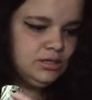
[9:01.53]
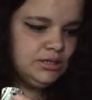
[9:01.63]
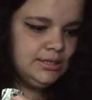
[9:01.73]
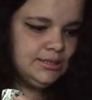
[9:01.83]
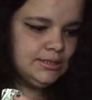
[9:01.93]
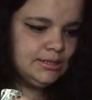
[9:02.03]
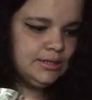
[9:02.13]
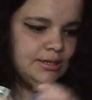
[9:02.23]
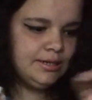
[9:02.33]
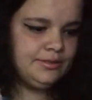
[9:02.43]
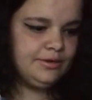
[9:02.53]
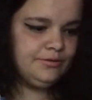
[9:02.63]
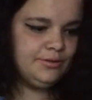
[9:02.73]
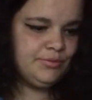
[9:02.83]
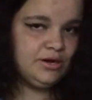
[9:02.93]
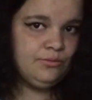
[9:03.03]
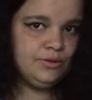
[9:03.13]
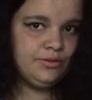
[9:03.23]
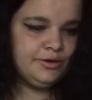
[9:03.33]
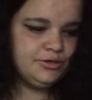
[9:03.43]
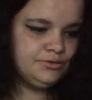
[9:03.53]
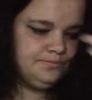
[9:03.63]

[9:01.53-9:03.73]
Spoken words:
And I think the brown one there,